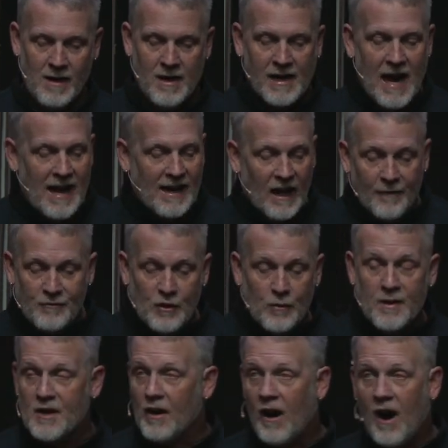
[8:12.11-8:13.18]
God loves you
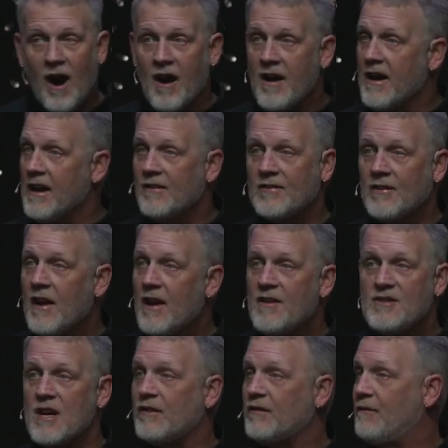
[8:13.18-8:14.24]
when your heart is
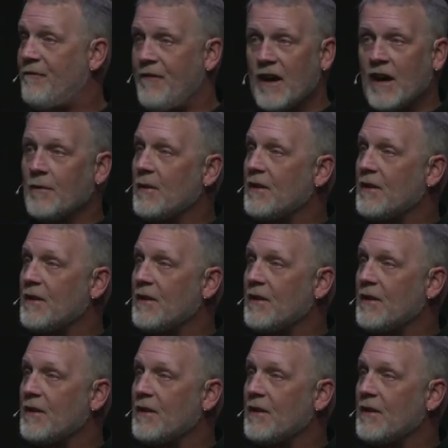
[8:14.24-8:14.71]
just filled